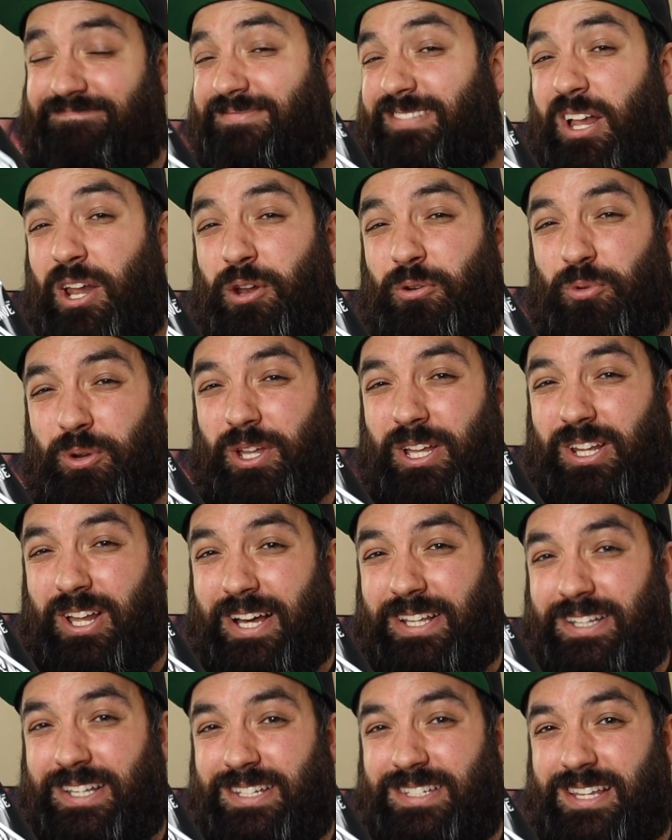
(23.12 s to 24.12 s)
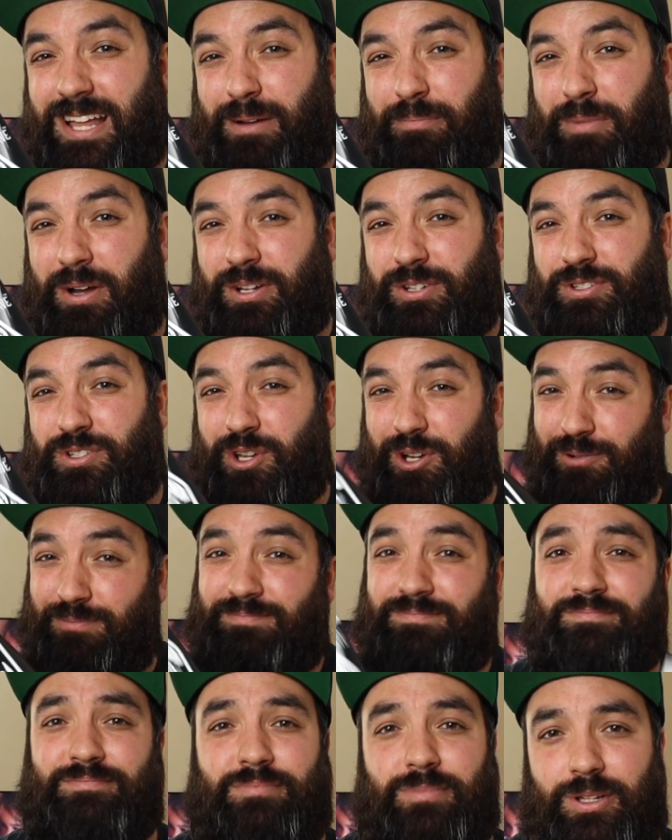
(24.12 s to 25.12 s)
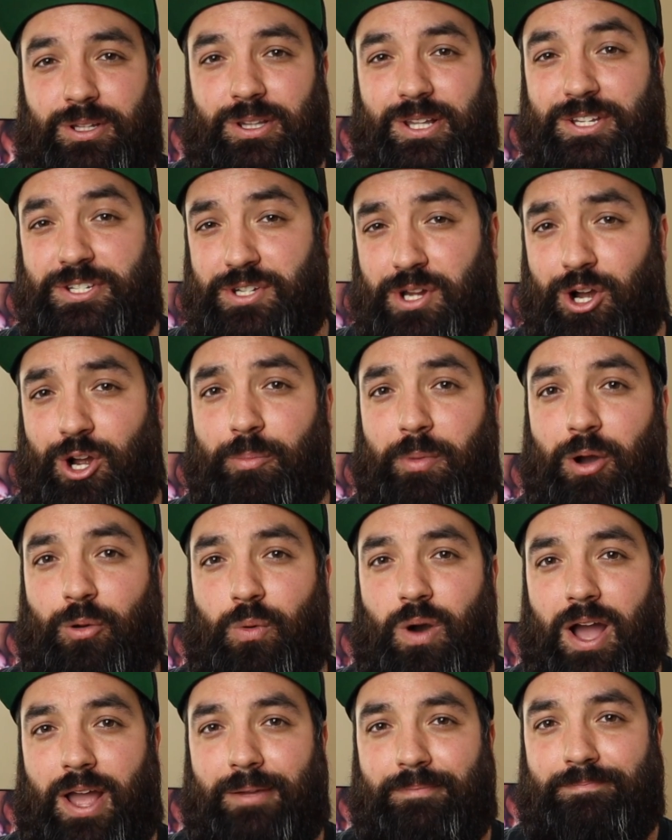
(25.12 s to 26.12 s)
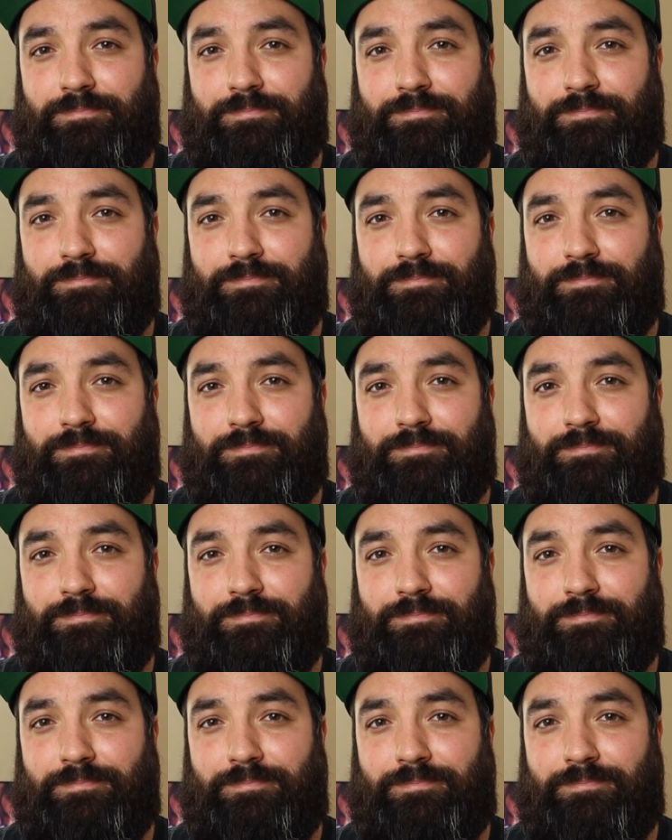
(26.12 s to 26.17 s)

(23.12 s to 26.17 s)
I didn't really like these that much, so let's talk about why.